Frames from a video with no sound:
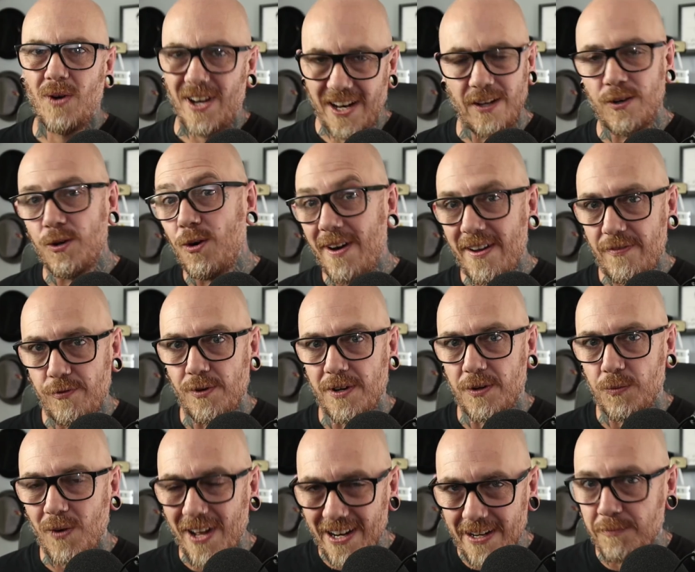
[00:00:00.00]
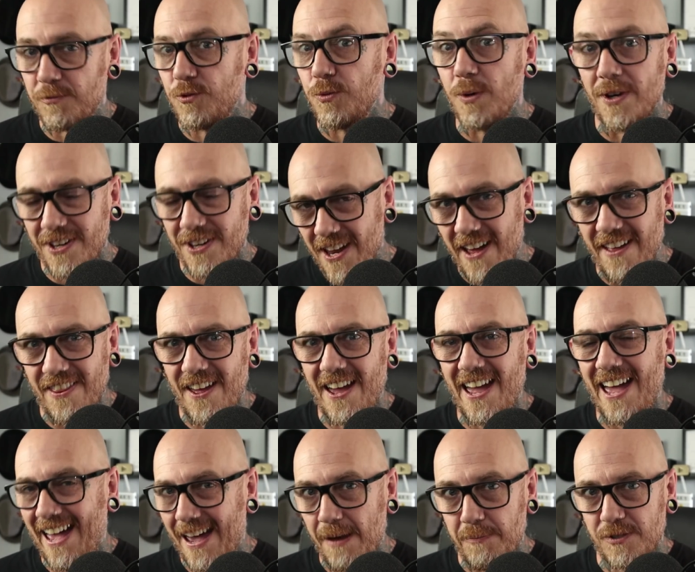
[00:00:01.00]
Well, hello everyone, welcome to another
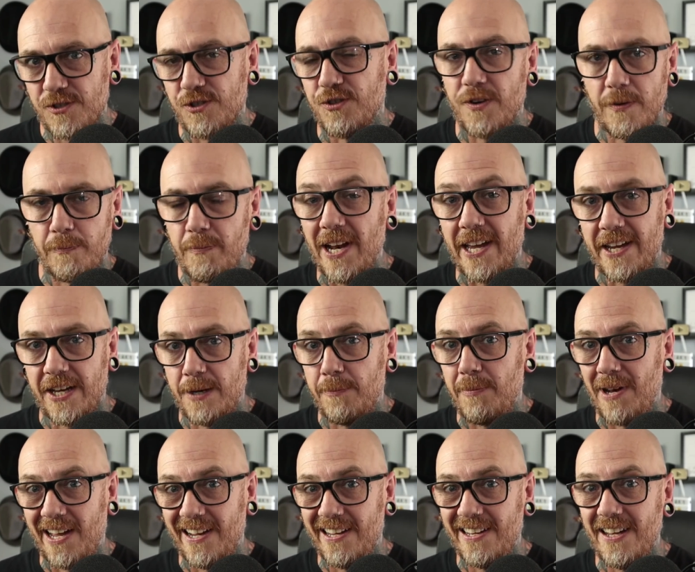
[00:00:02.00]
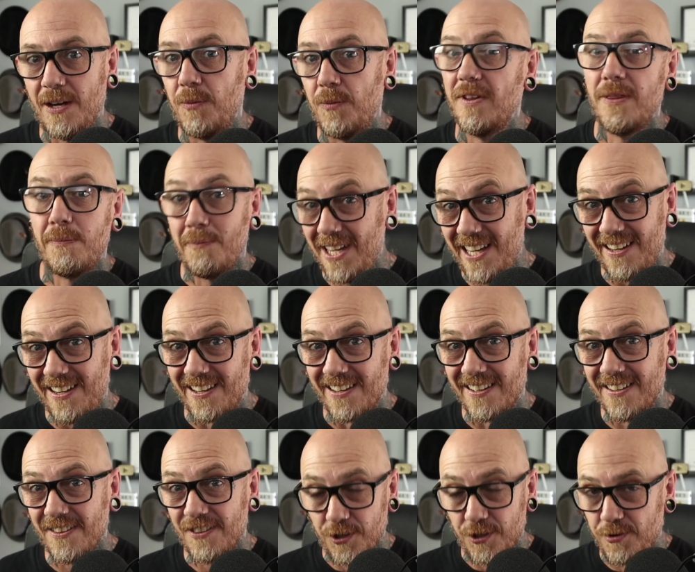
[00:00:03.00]
episode of Playing a Blinder with me,
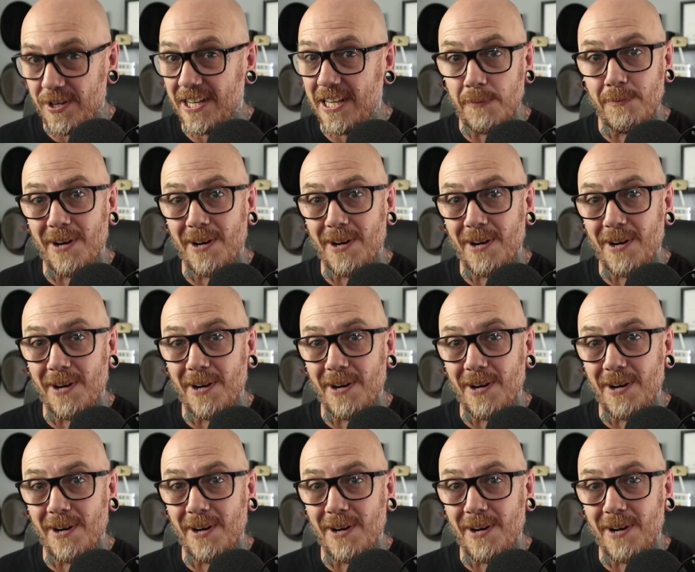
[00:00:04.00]
the Creaky